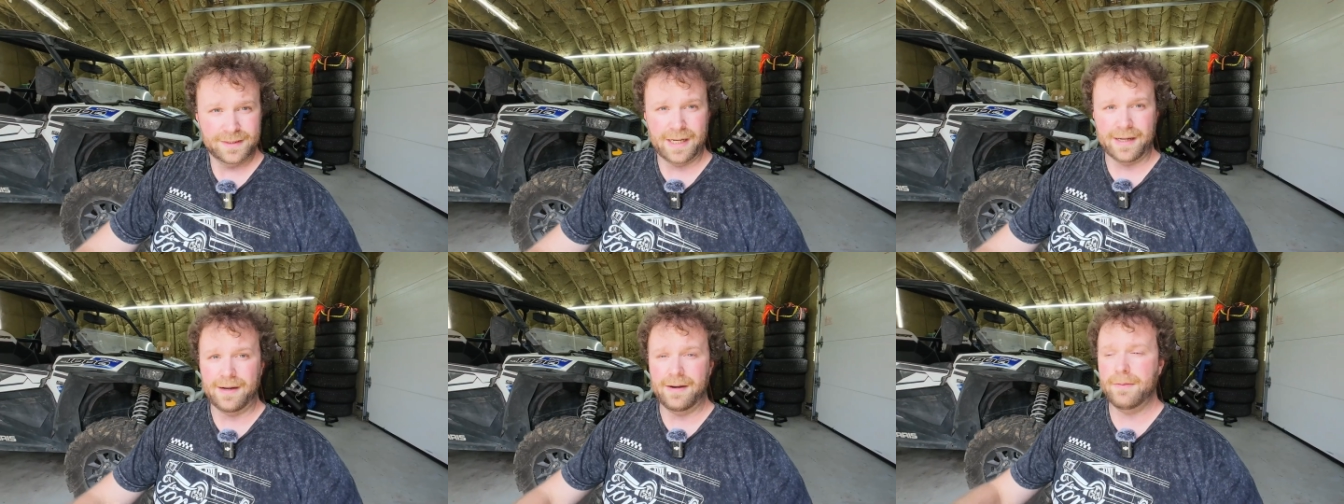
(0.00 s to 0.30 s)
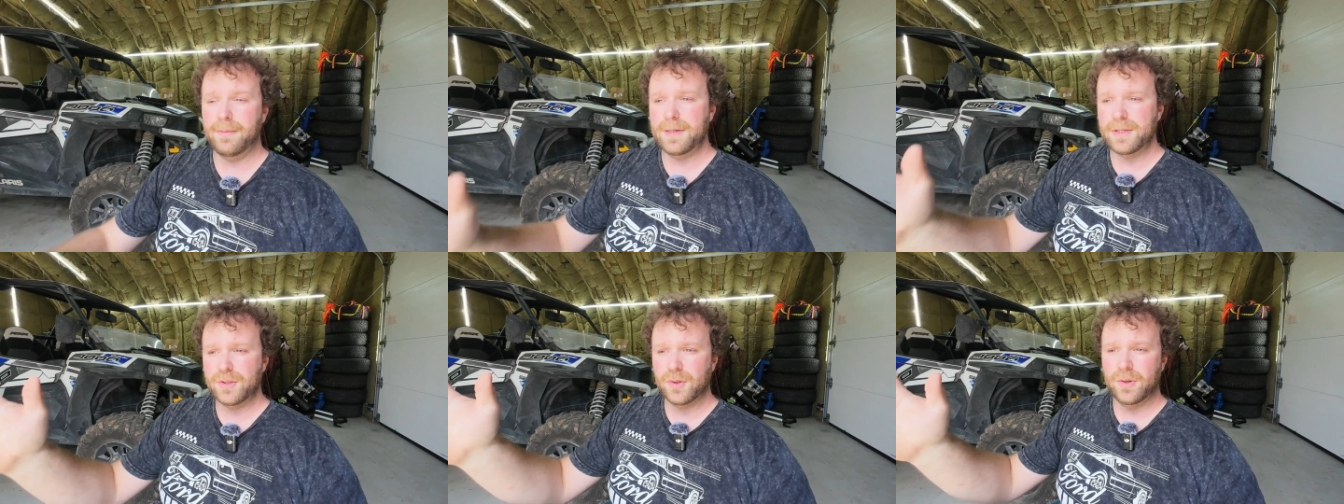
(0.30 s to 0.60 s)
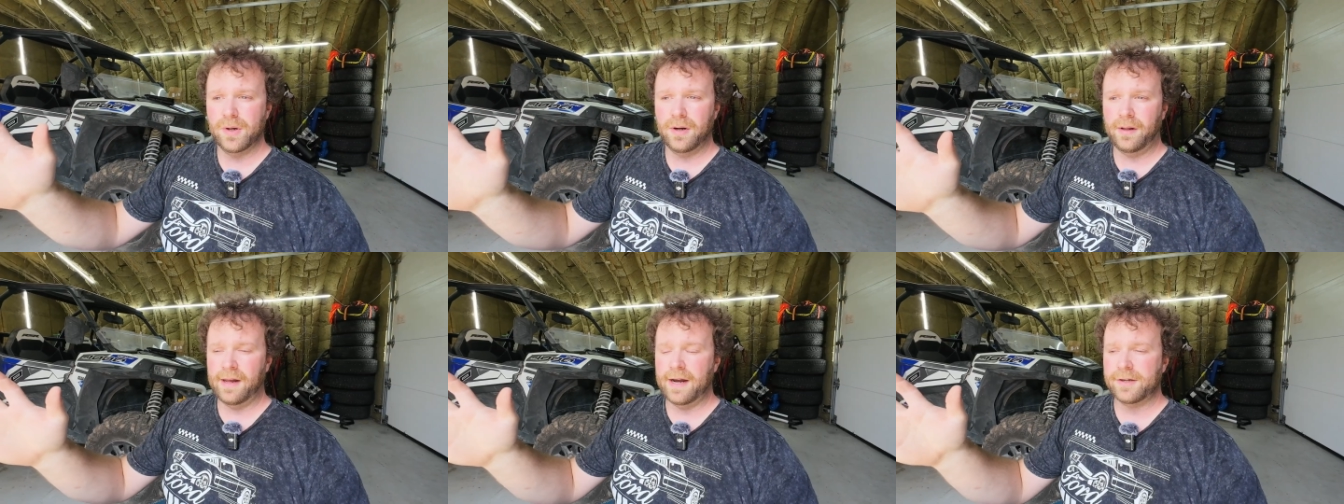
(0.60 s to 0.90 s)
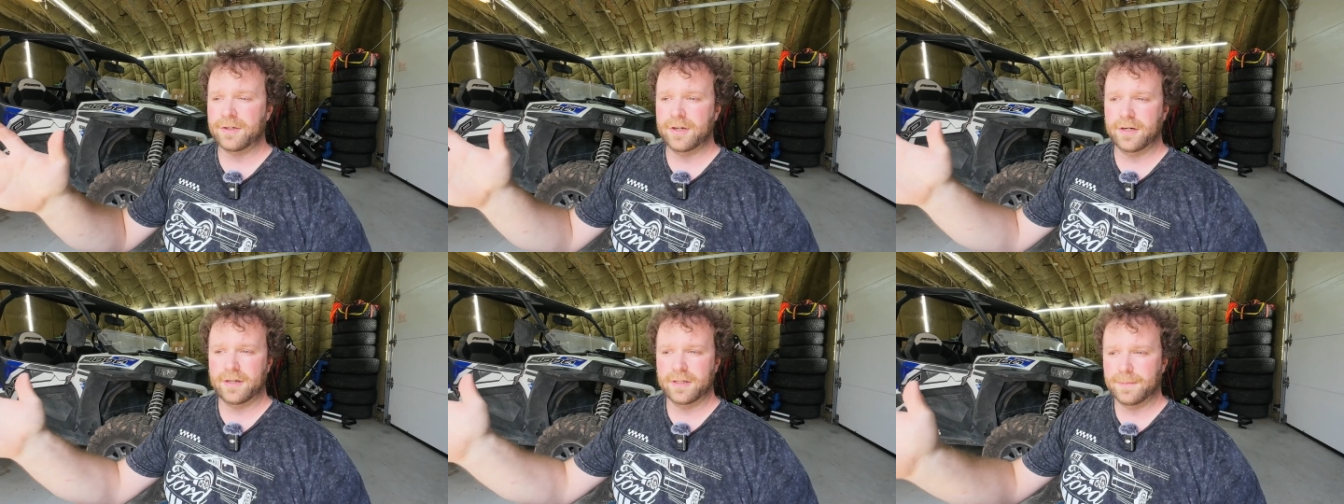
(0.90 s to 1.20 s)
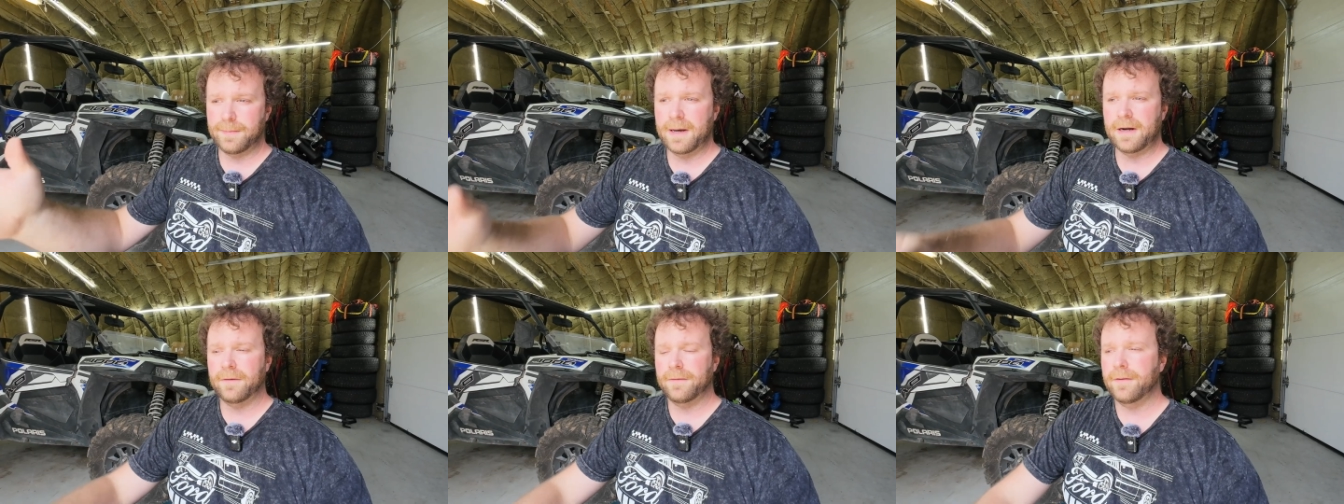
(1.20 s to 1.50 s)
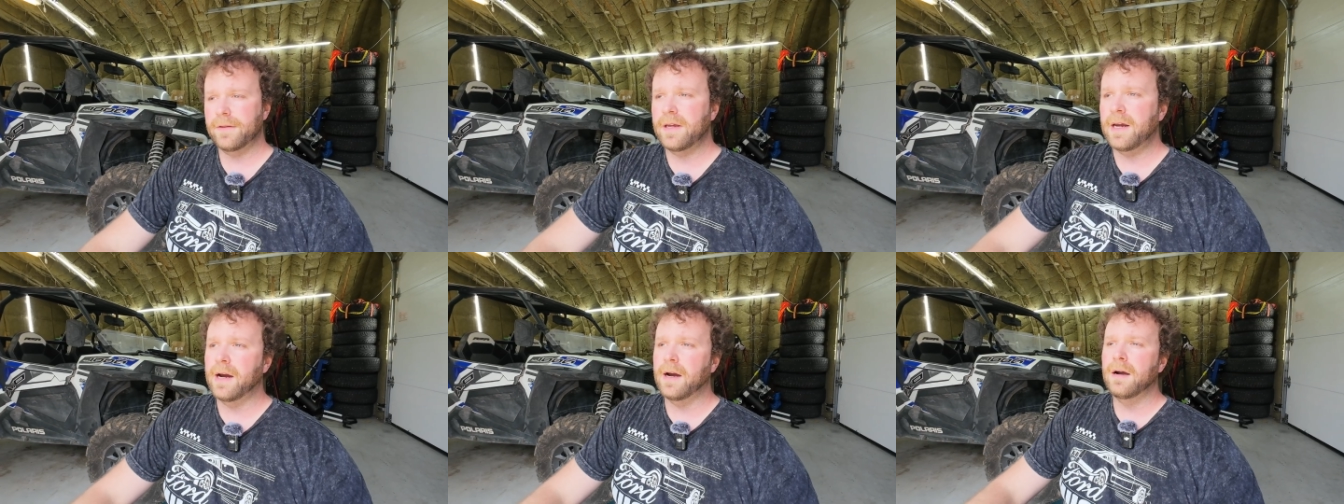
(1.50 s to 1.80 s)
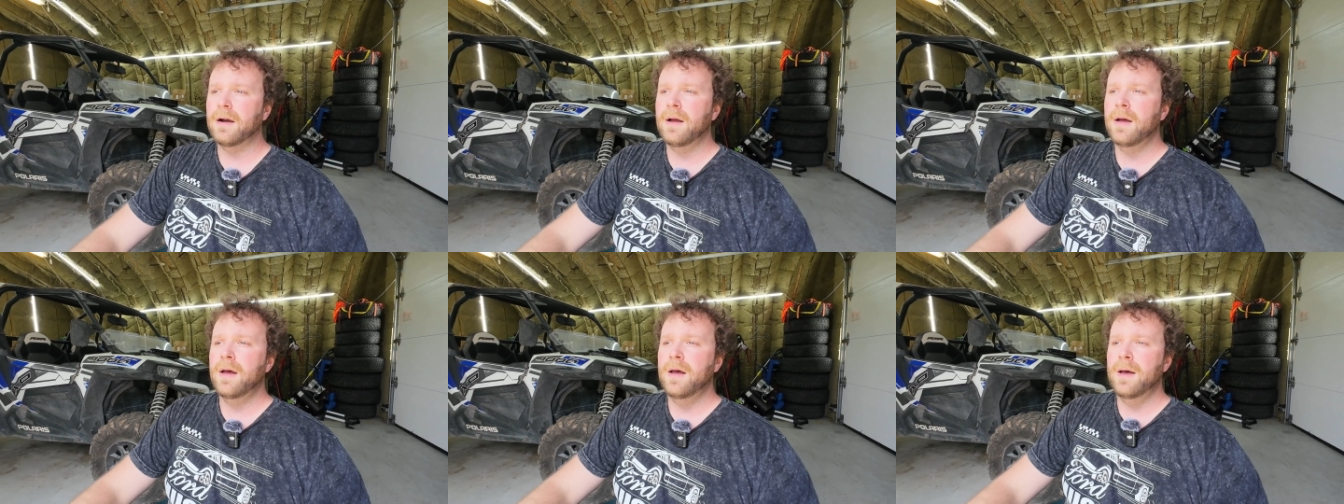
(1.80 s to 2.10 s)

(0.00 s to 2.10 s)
So yeah, everybody's going electric. It's better for the air,